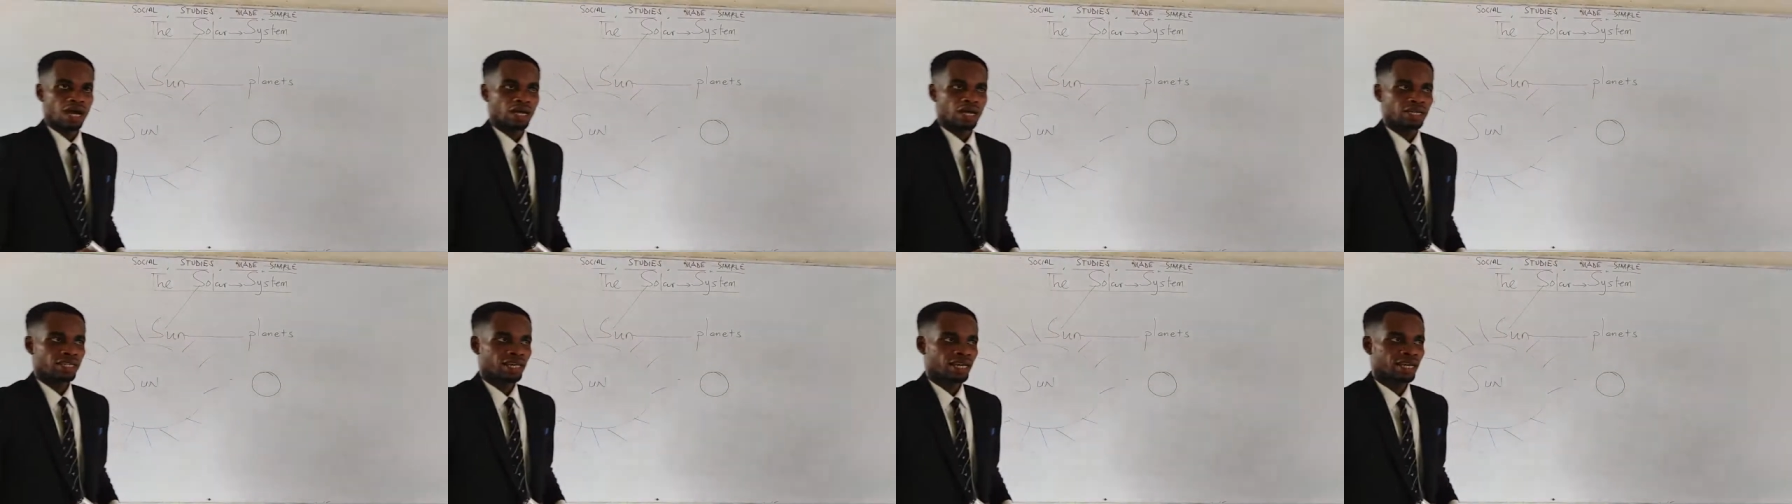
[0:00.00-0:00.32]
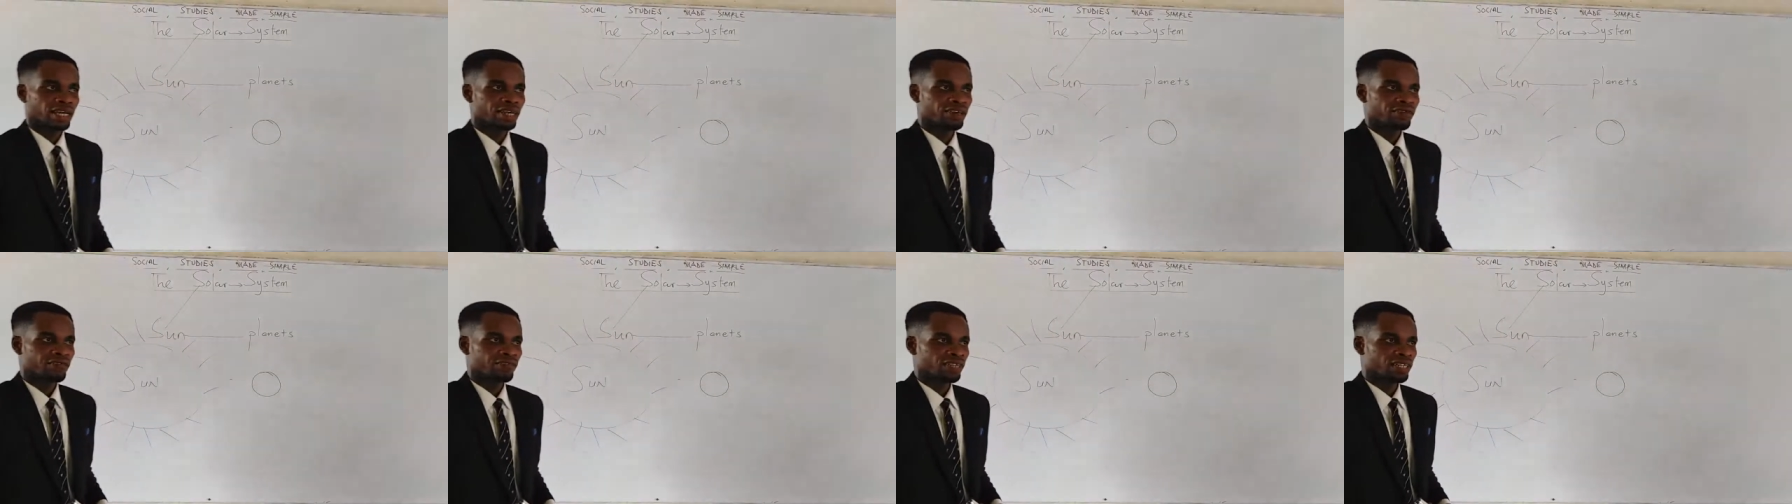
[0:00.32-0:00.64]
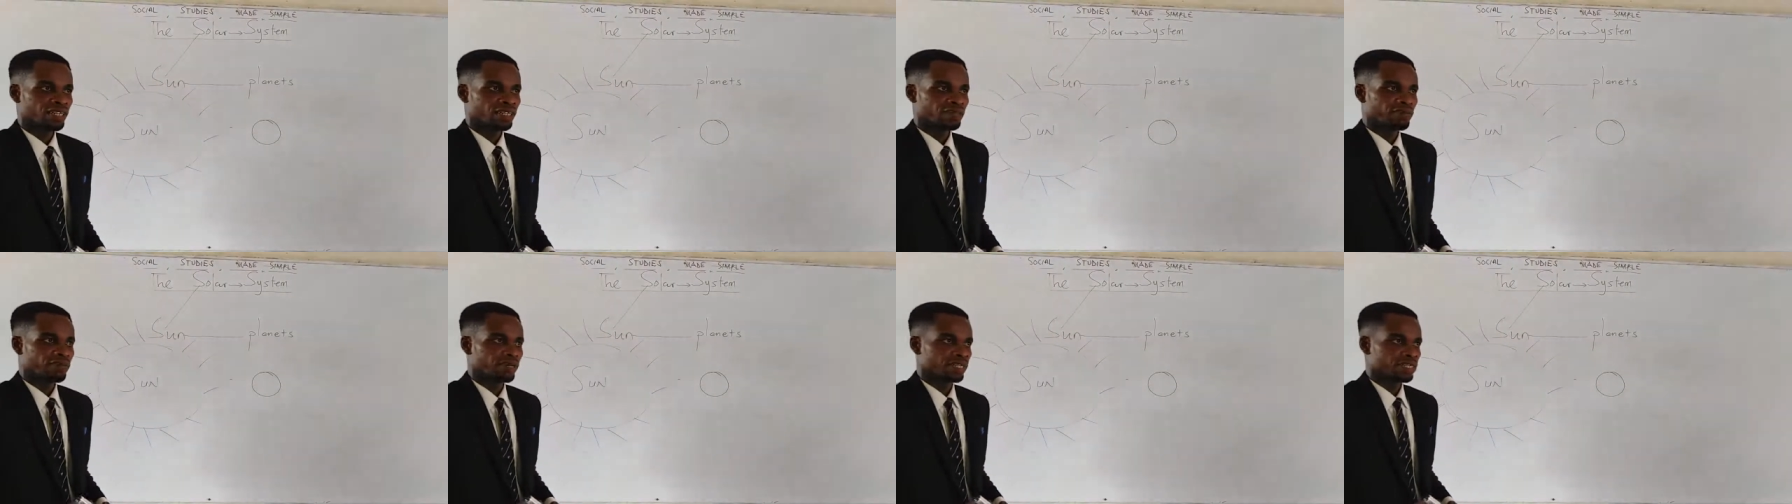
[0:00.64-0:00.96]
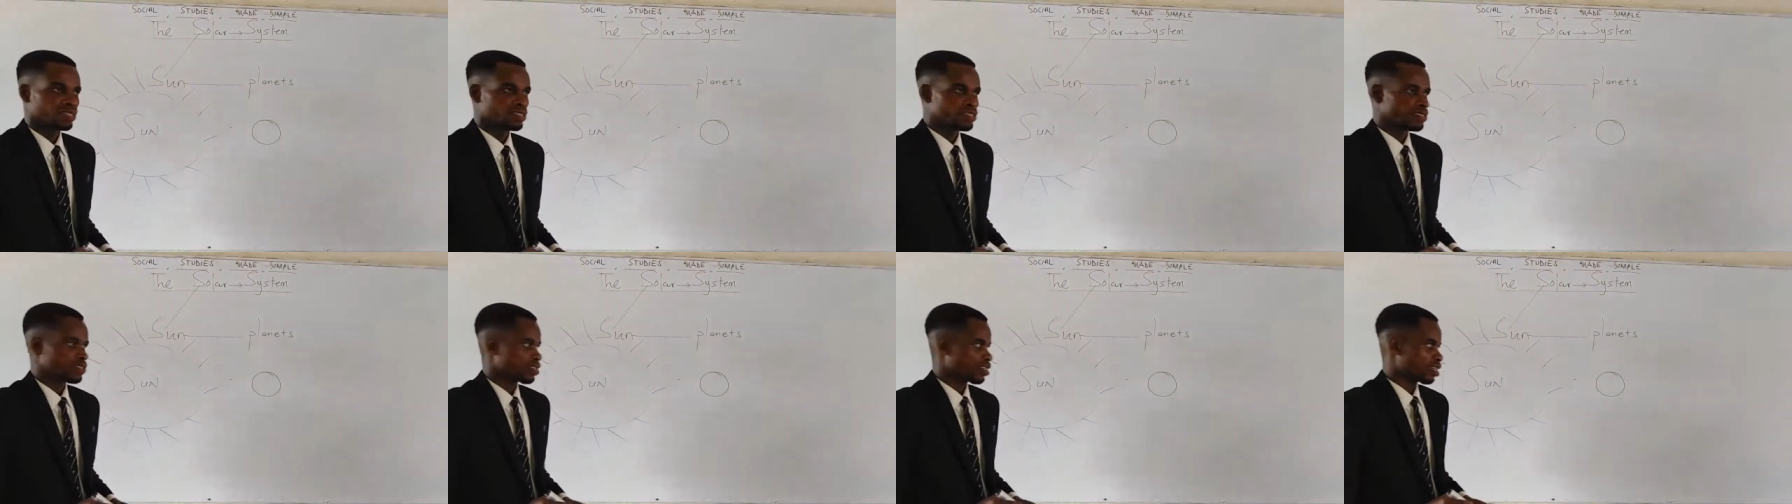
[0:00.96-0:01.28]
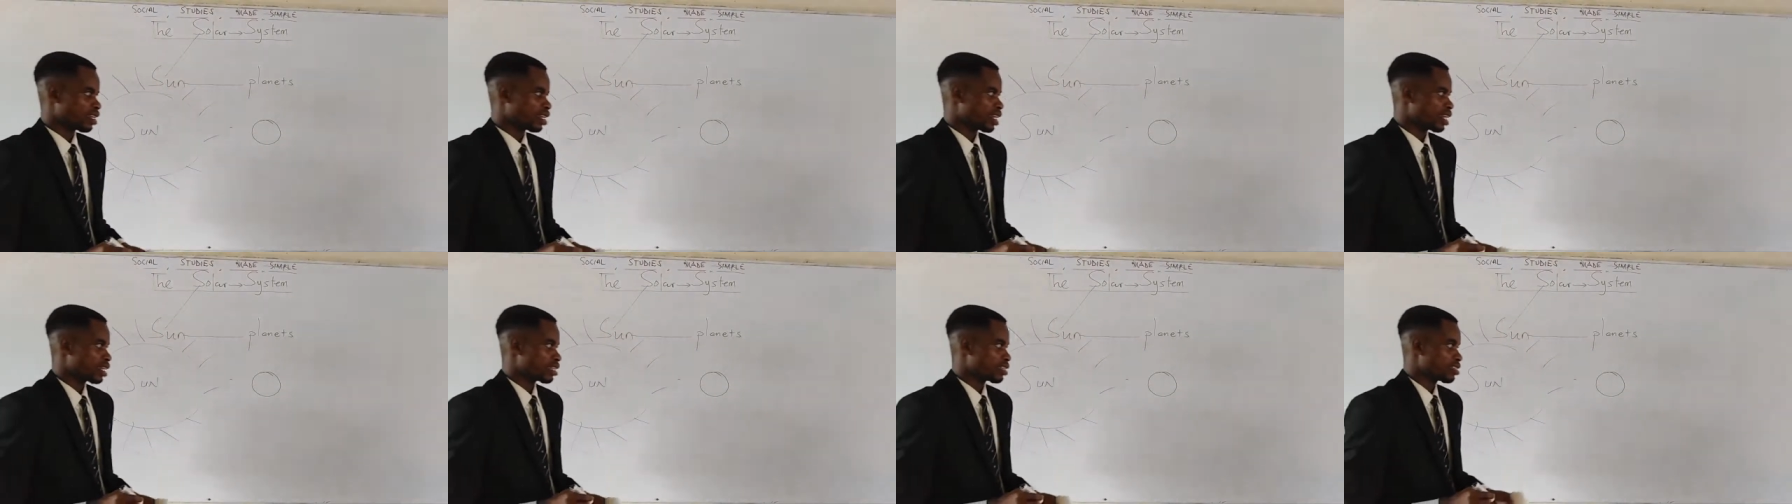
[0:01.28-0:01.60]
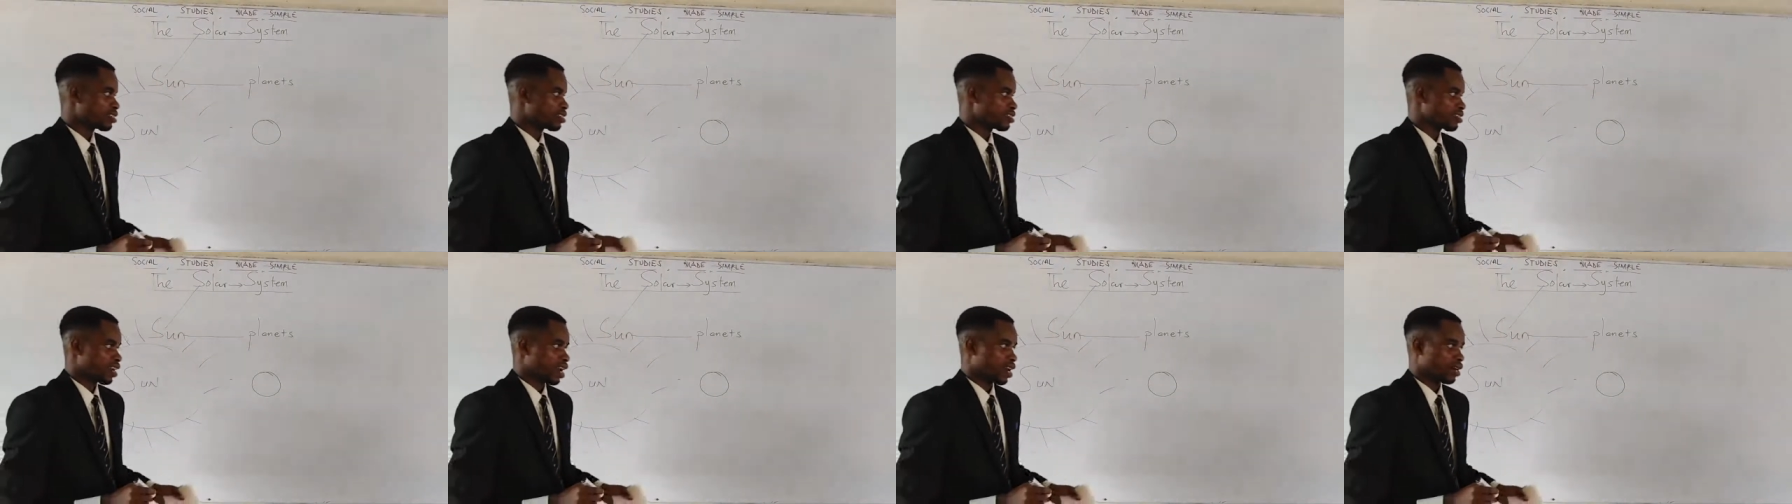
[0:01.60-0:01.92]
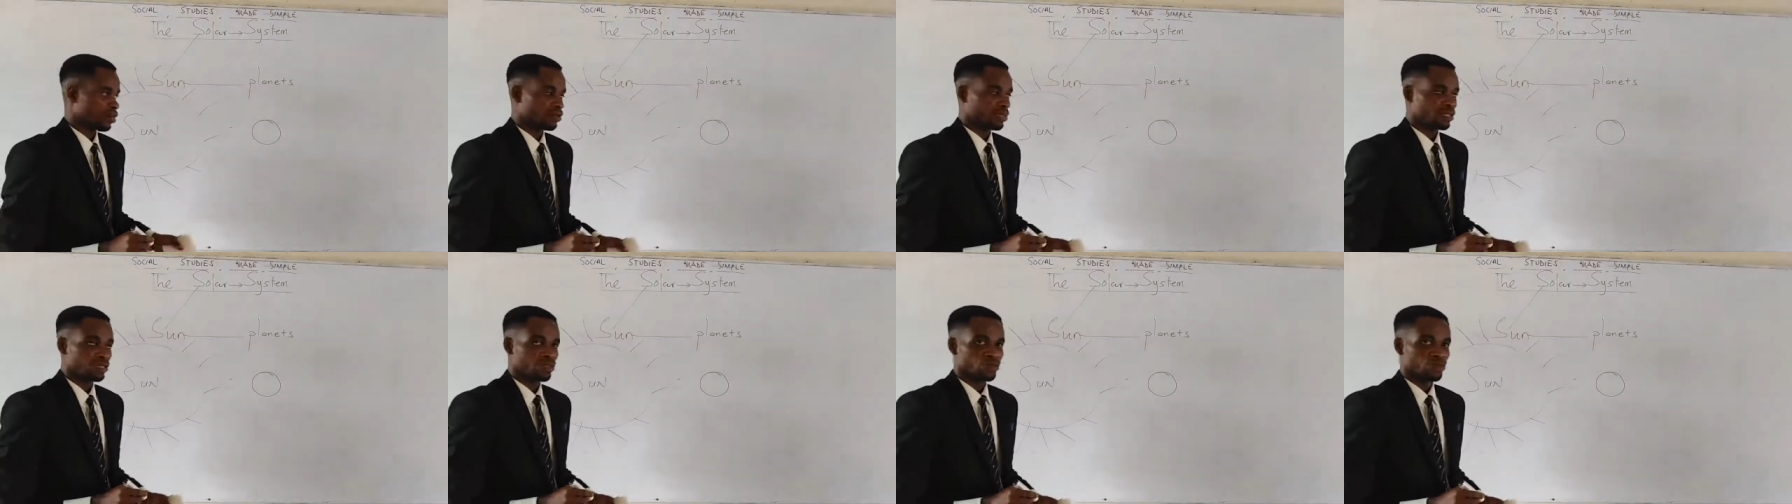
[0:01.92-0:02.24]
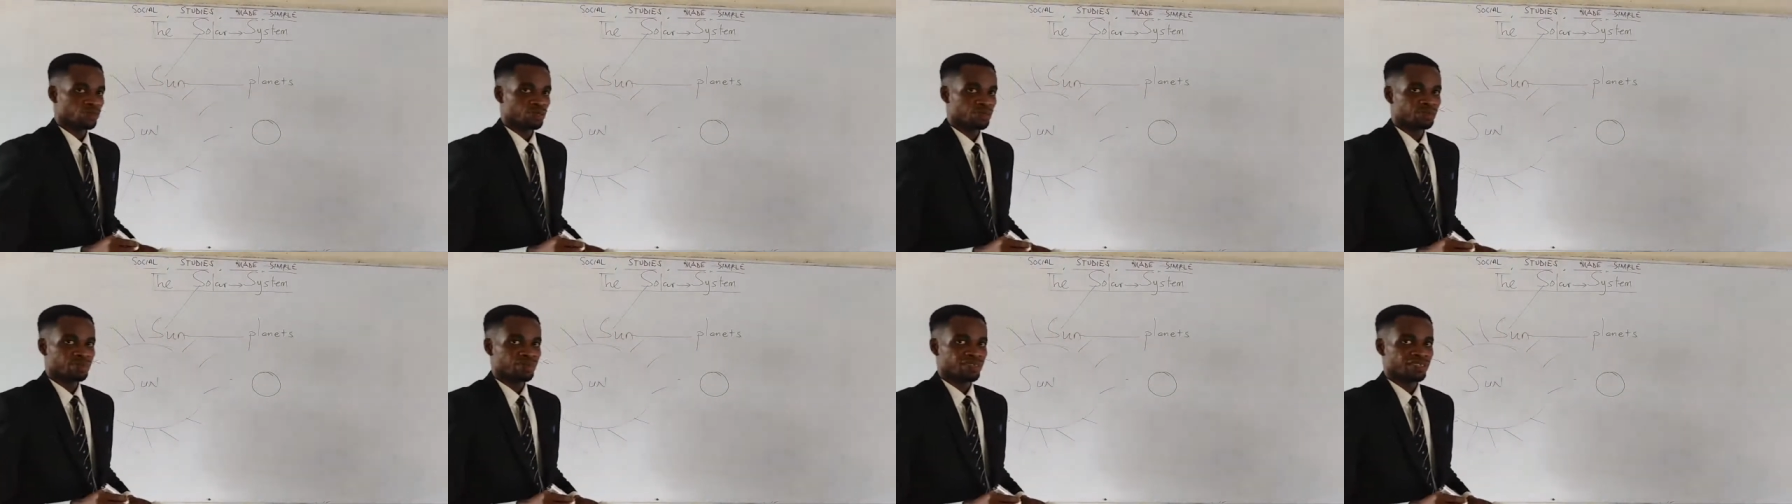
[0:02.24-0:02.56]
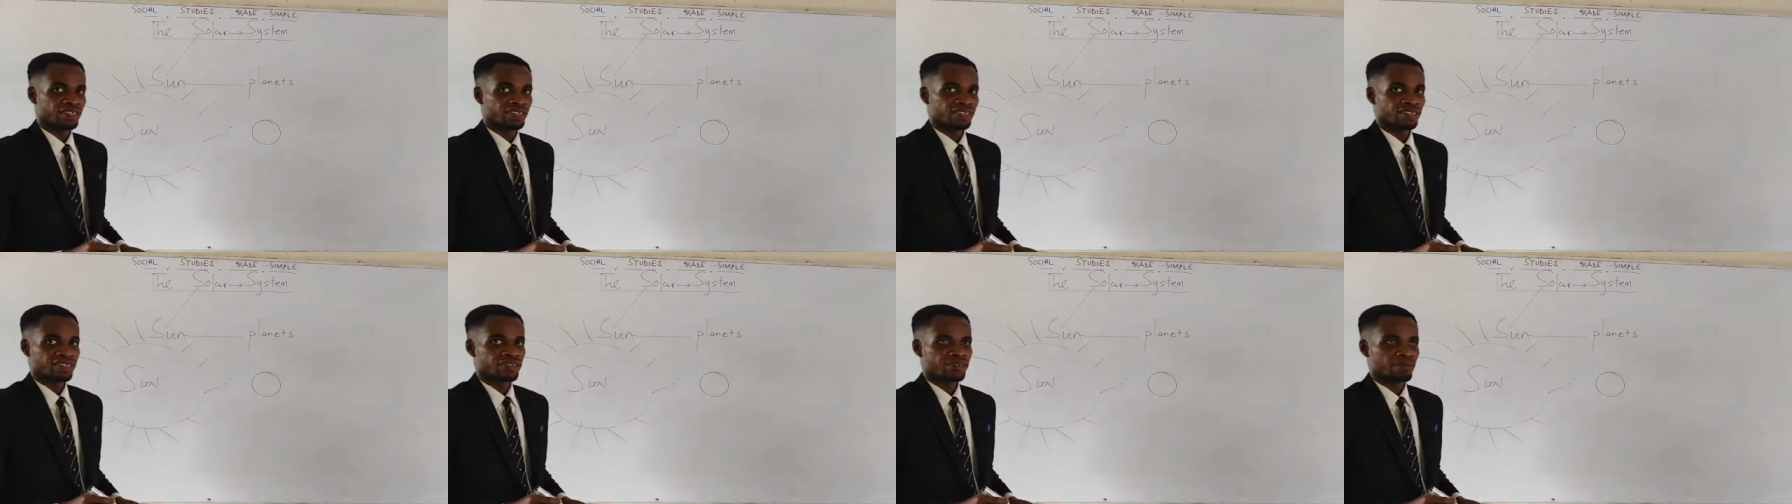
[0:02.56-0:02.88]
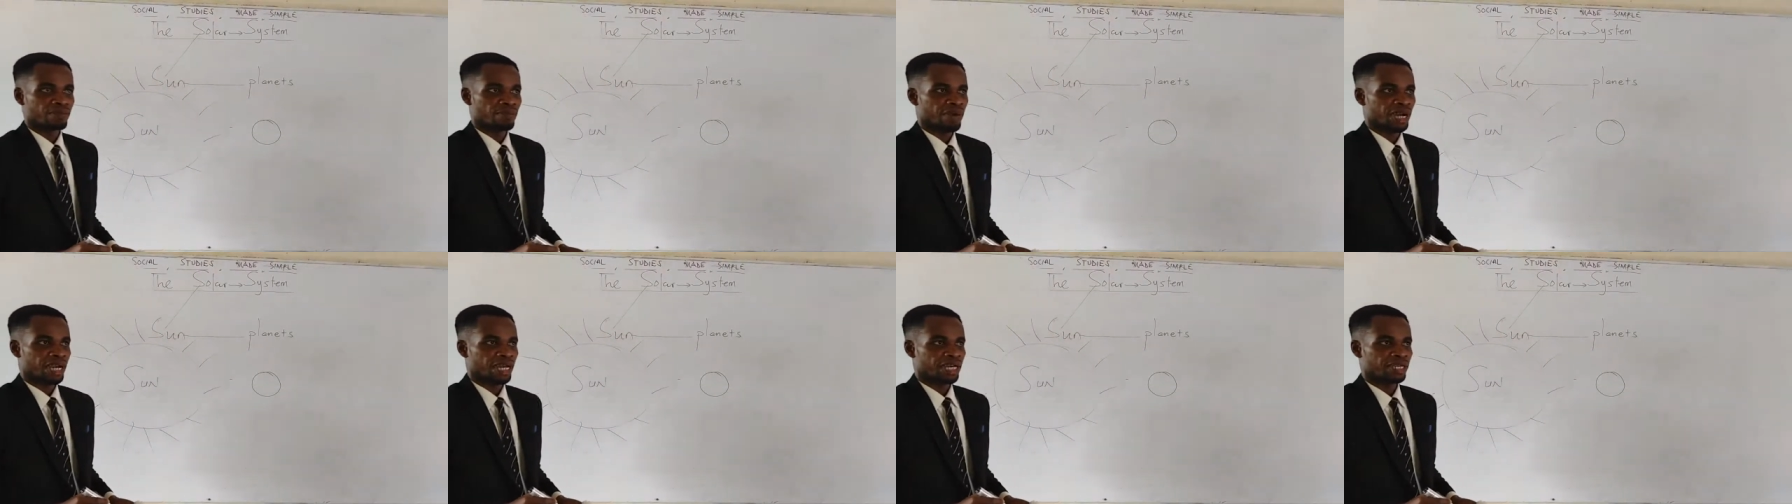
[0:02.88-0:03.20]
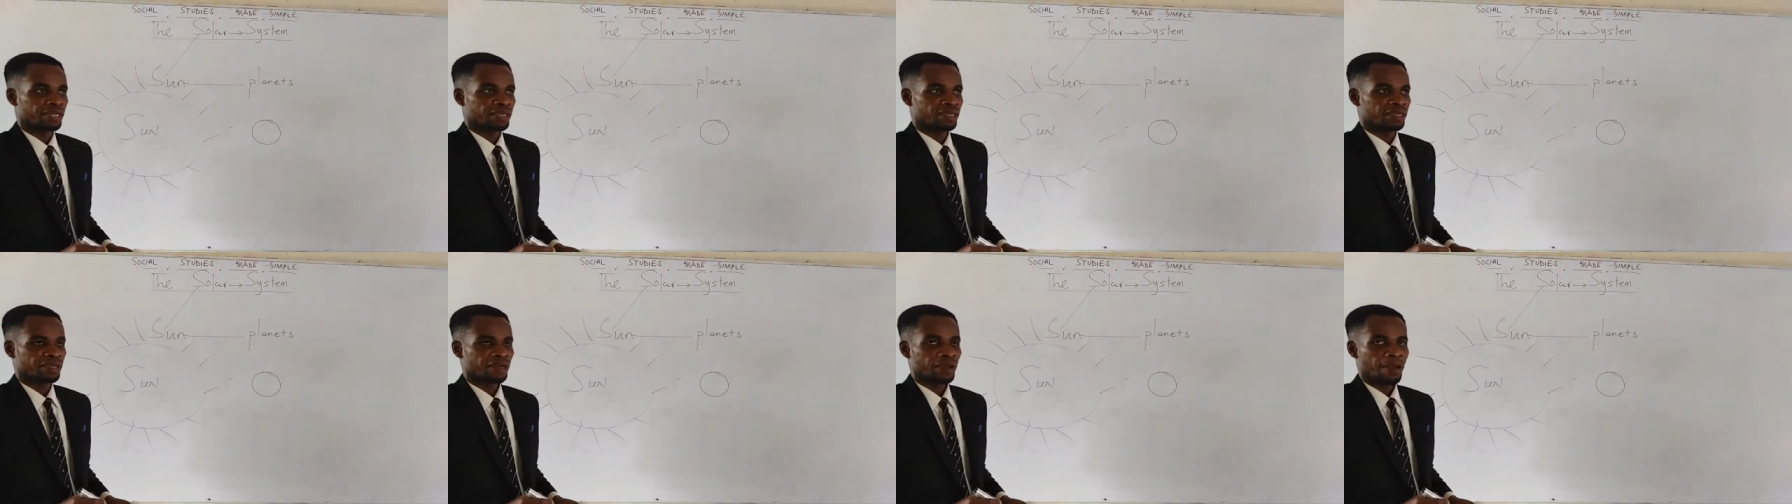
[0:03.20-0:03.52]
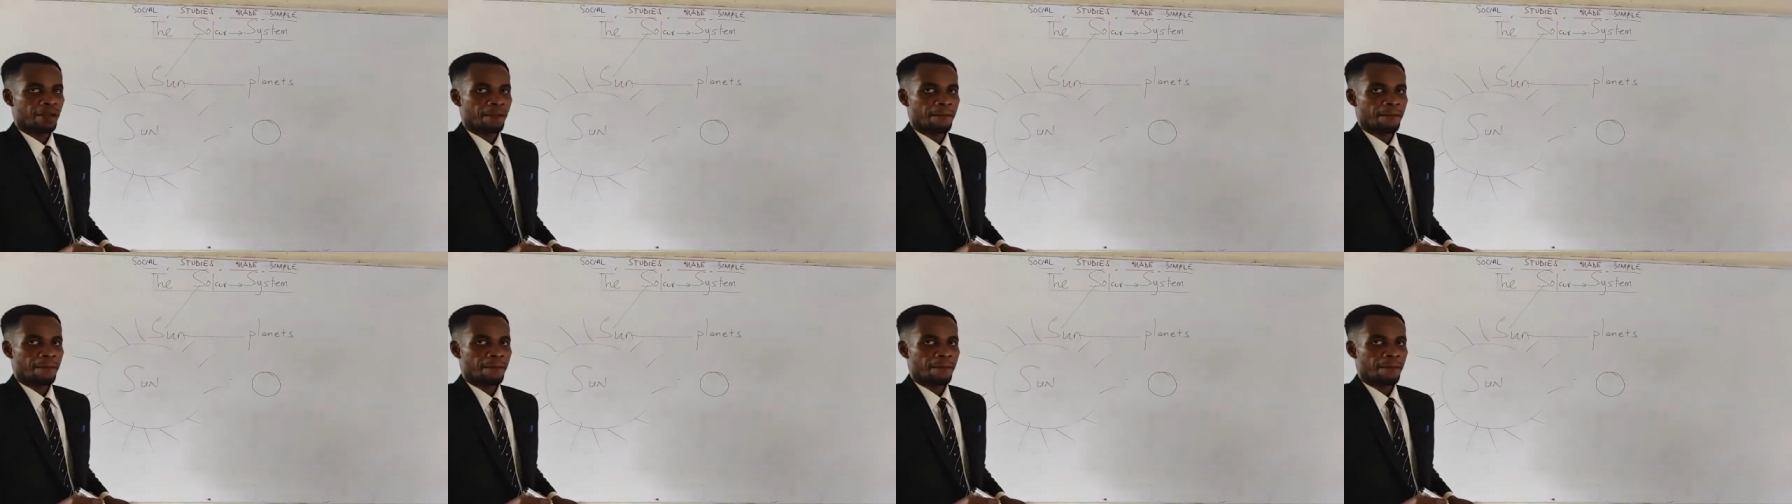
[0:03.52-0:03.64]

other heavenly bodies here, and these are going to represent my